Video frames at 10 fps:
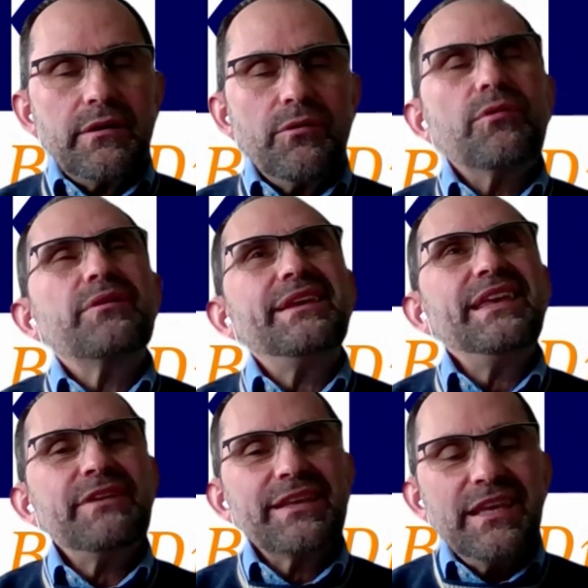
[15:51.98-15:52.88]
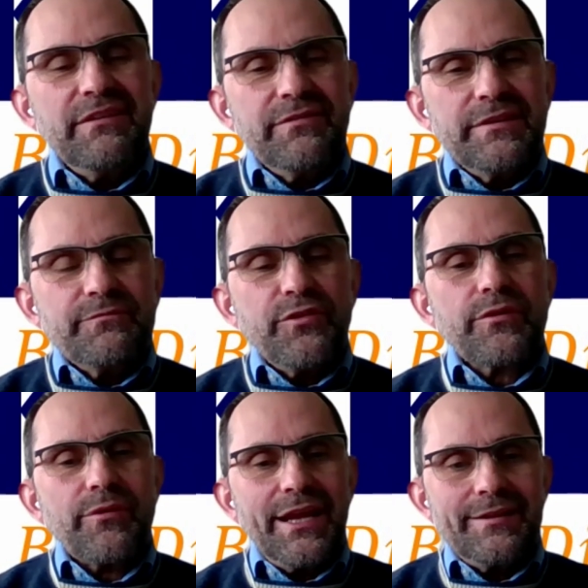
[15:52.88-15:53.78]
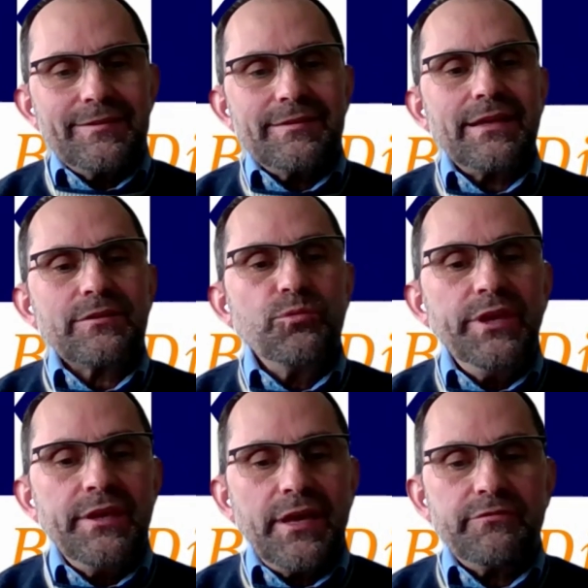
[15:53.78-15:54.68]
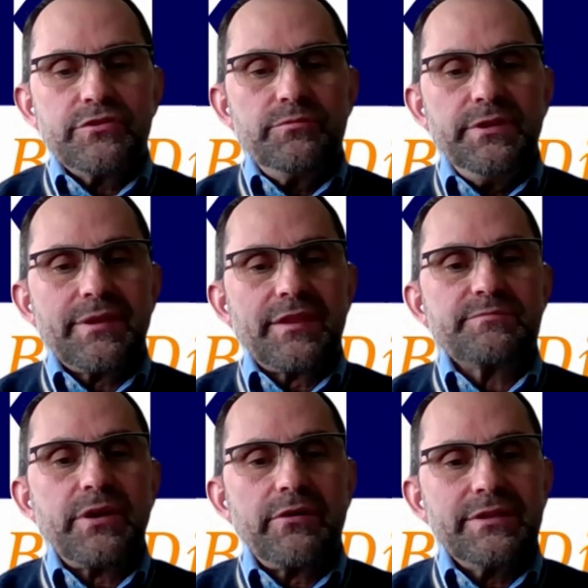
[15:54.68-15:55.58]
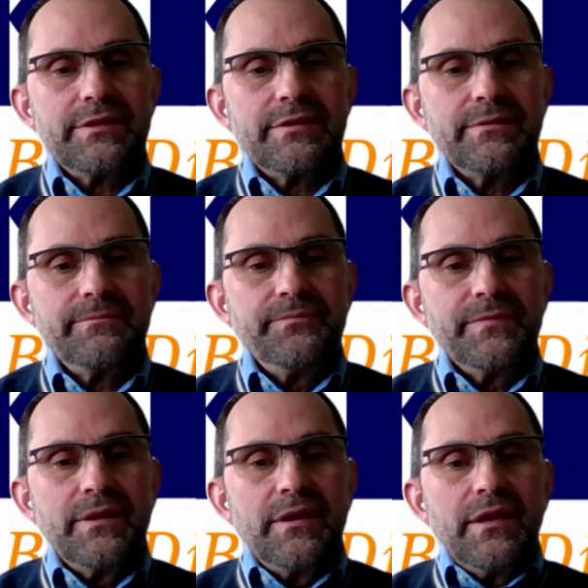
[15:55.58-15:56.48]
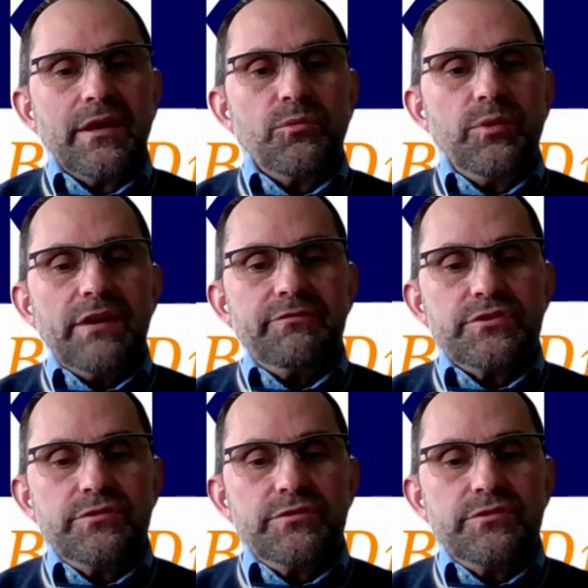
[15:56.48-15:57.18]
or even give it for granted that we have to be transparent. We have